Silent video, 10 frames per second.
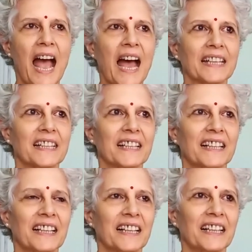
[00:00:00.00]
And
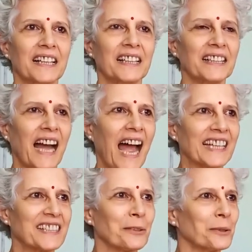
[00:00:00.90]
I
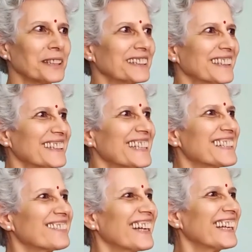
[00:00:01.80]
thought this
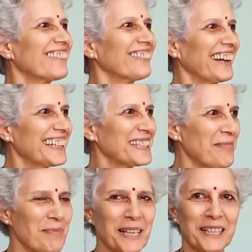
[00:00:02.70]
is really very
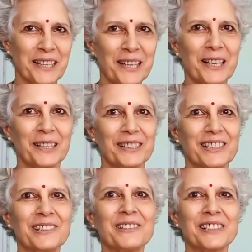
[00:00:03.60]
similar
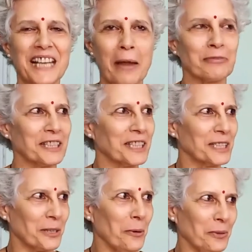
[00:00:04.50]
to San
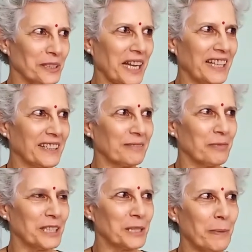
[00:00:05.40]
Francisco, because
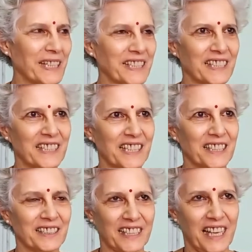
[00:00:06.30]
we'd spent a
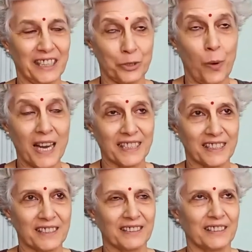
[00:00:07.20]
year there twice.